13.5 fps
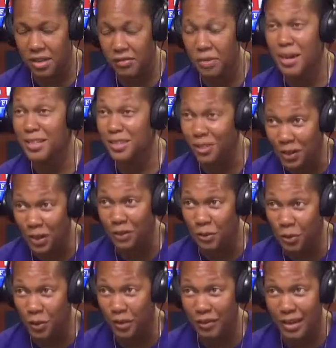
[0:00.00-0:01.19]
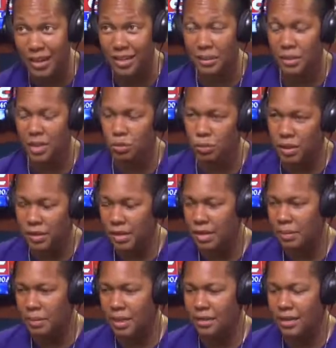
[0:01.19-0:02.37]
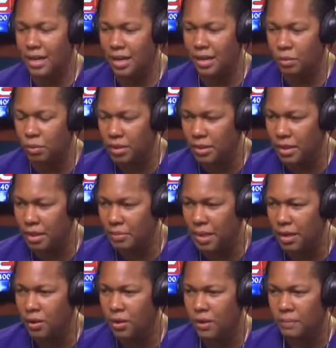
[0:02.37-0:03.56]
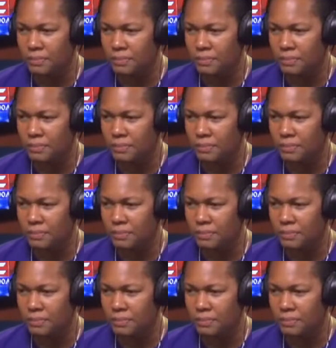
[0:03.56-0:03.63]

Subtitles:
everybody's looking for, right? I mean, when we think about that, and when we think about,